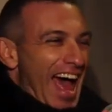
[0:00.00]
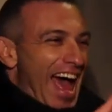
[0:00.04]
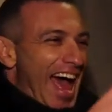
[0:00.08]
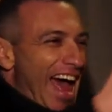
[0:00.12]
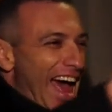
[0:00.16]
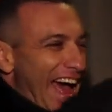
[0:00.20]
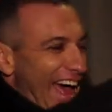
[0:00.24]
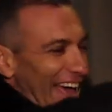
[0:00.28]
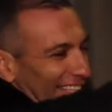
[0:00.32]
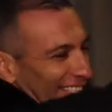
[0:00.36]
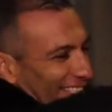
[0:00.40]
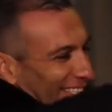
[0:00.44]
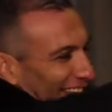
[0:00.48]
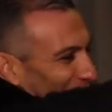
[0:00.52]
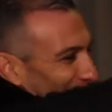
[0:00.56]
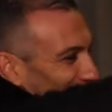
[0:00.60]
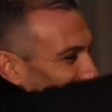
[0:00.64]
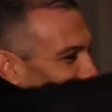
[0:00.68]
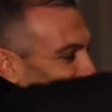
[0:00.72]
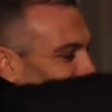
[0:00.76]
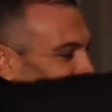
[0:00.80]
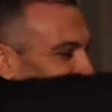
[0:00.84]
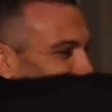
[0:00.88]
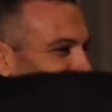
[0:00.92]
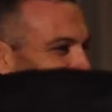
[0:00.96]
As they
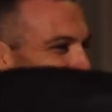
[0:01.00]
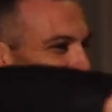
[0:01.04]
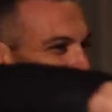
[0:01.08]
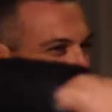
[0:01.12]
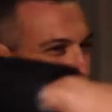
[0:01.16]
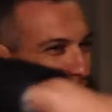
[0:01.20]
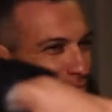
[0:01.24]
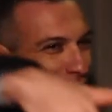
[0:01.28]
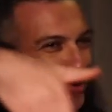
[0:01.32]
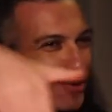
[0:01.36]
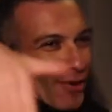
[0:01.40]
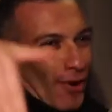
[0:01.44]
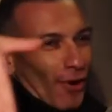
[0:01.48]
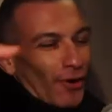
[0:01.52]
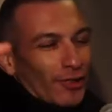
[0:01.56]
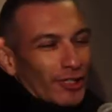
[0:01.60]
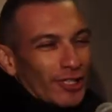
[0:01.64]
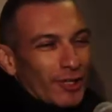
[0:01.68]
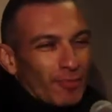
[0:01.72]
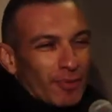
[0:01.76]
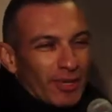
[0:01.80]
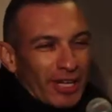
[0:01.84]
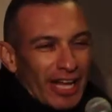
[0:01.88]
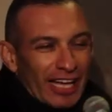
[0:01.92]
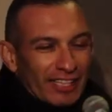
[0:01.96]
lined up on
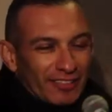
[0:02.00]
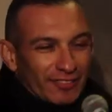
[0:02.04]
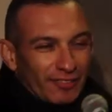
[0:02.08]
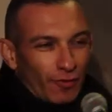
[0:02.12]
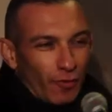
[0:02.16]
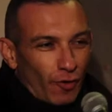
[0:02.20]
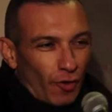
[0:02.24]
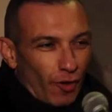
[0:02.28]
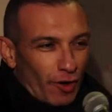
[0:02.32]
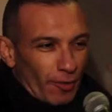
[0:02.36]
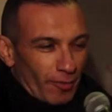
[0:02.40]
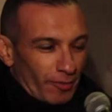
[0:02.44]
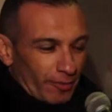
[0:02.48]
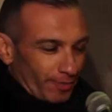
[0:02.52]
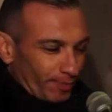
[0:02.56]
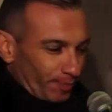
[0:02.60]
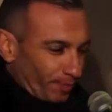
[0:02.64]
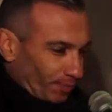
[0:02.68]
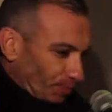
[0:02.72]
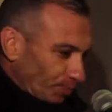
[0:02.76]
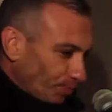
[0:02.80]
the platform,